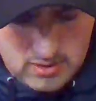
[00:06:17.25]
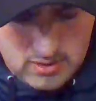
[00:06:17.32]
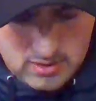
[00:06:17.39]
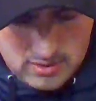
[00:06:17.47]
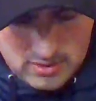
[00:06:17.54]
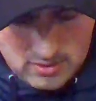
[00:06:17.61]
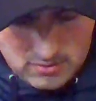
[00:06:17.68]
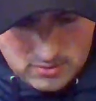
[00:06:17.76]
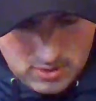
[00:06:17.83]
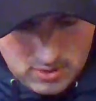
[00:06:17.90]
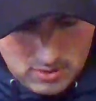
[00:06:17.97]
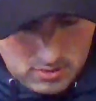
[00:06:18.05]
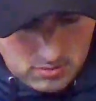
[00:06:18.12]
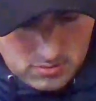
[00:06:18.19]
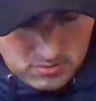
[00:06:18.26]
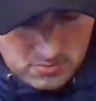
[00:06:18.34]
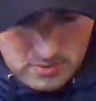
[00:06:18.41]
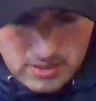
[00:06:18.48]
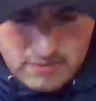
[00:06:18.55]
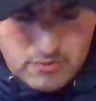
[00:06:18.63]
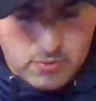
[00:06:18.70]
A little girl, whom
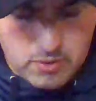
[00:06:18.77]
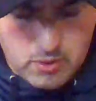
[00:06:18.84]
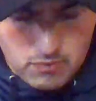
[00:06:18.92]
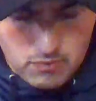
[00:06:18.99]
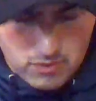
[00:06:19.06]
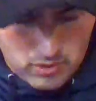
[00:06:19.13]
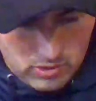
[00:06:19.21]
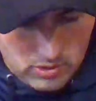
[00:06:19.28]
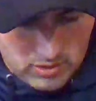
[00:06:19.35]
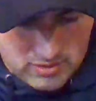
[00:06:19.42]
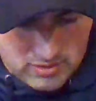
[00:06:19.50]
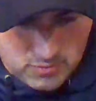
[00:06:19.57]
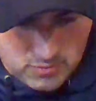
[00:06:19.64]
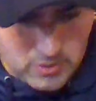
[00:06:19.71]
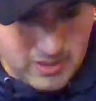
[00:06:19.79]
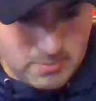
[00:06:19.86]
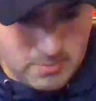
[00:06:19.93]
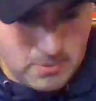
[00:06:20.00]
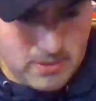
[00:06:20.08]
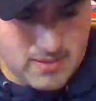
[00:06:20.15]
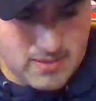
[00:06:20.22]
everyone overlooked, wanted to
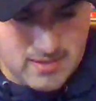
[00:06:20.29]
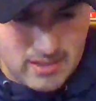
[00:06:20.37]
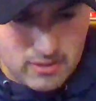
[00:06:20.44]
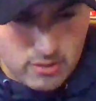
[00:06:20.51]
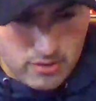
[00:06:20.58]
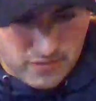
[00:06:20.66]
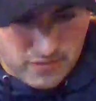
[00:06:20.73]
be the center of